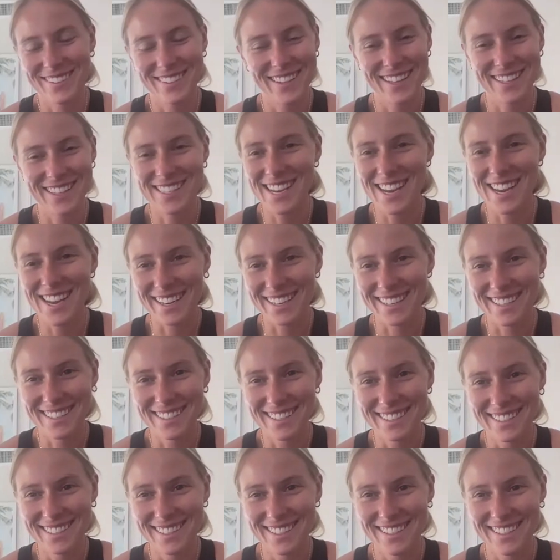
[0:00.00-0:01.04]
That's it.
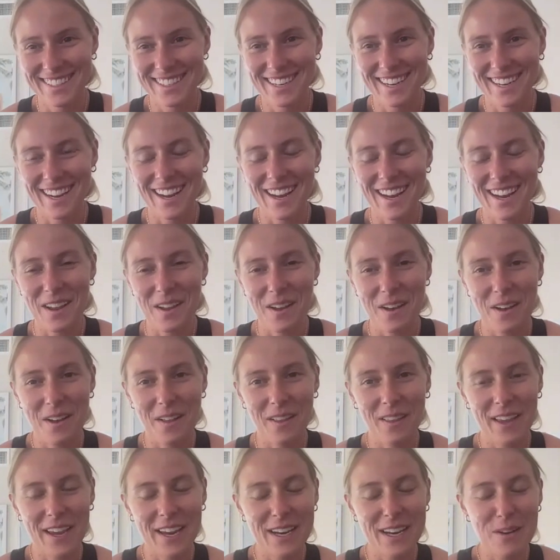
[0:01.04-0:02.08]

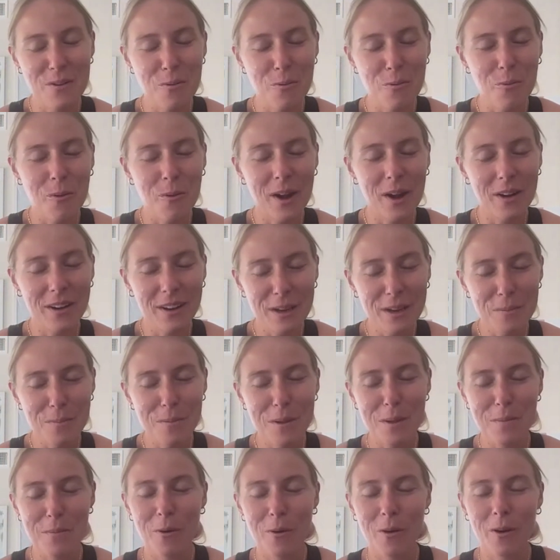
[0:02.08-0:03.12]
Elaine, where can
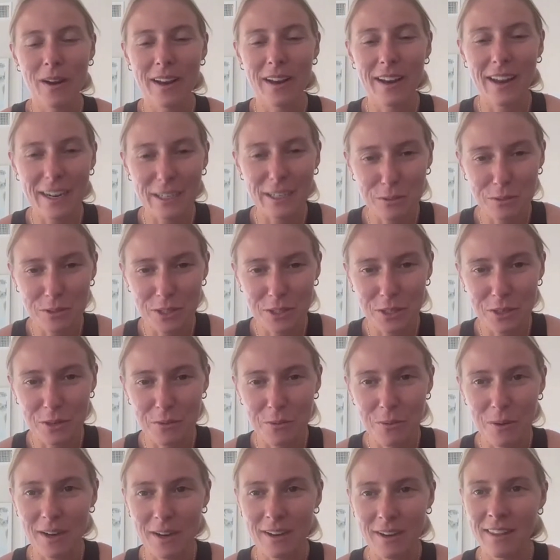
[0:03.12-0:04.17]
people connect with
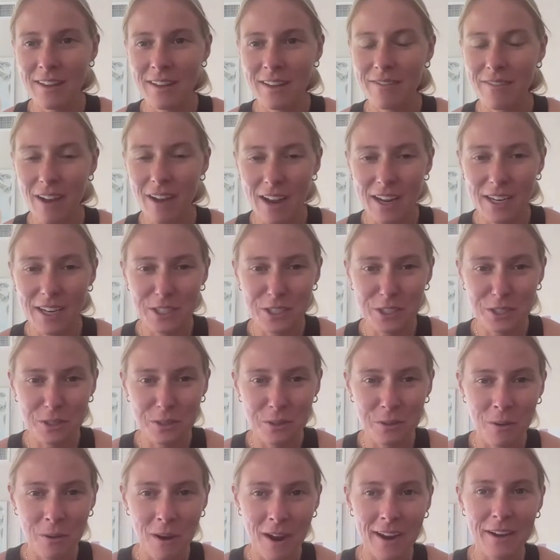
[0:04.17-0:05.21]
you? Where can they find
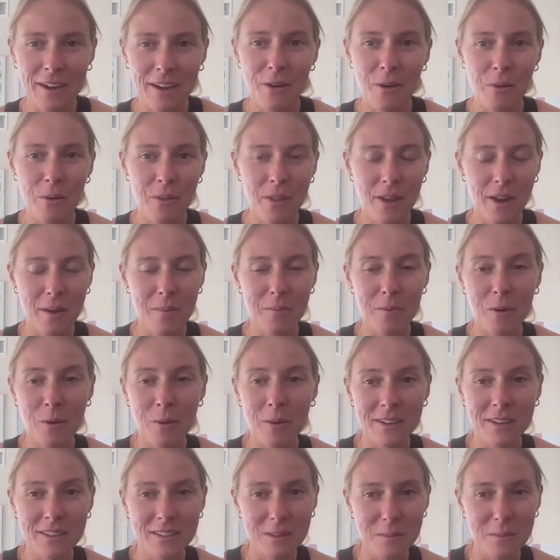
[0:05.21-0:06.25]
you? I know that I'm
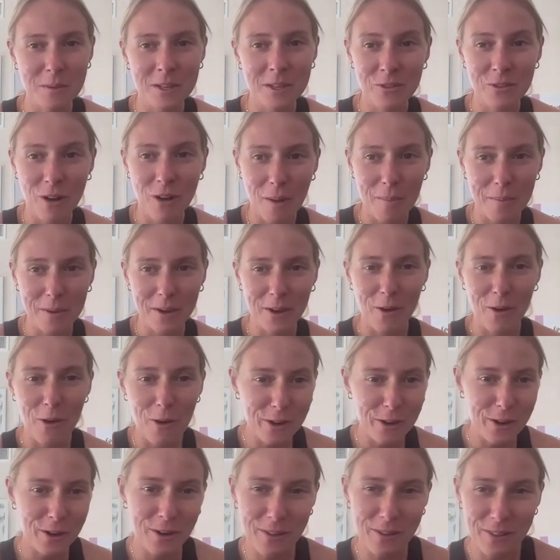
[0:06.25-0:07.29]
going to be dropping
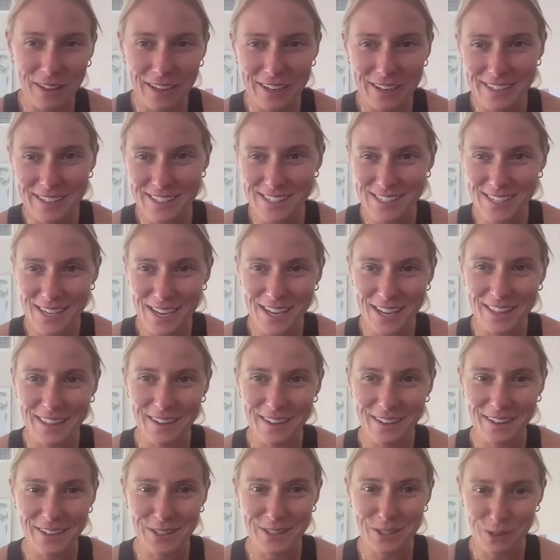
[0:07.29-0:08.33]
all your links in
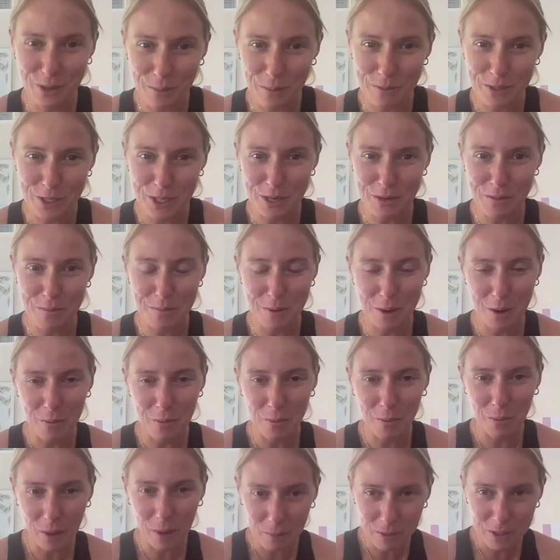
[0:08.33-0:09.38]
the description,
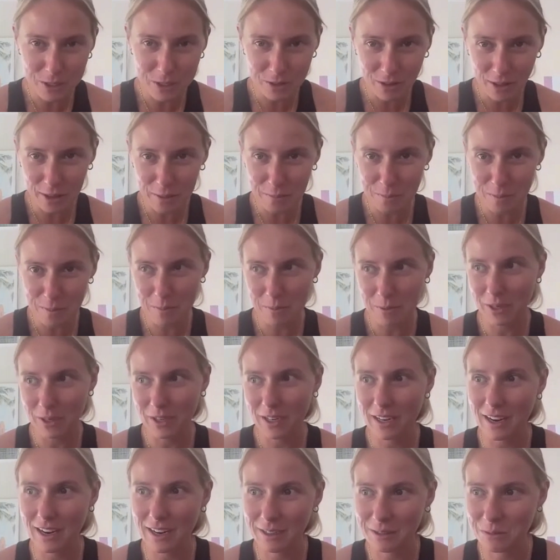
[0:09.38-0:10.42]
but where would you like people to
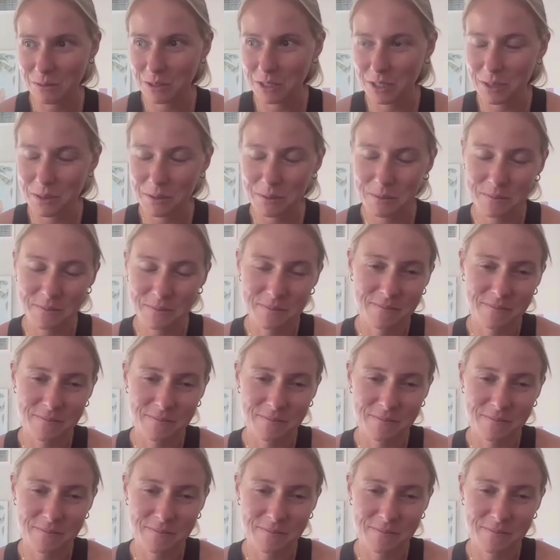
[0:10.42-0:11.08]
connect with you?